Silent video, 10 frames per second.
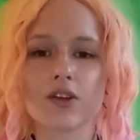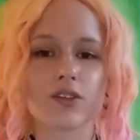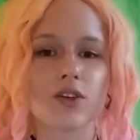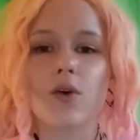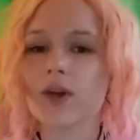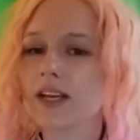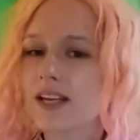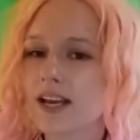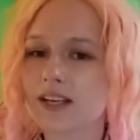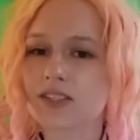so
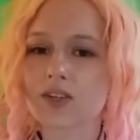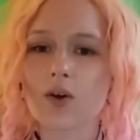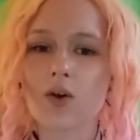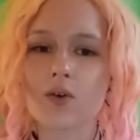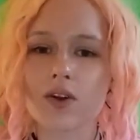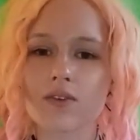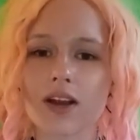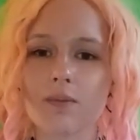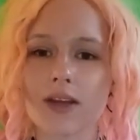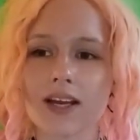intense, so
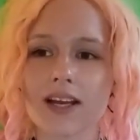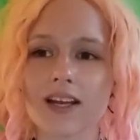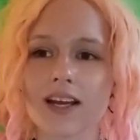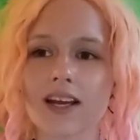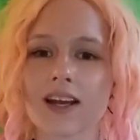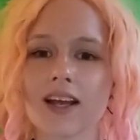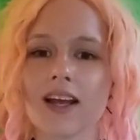overwhelming, and like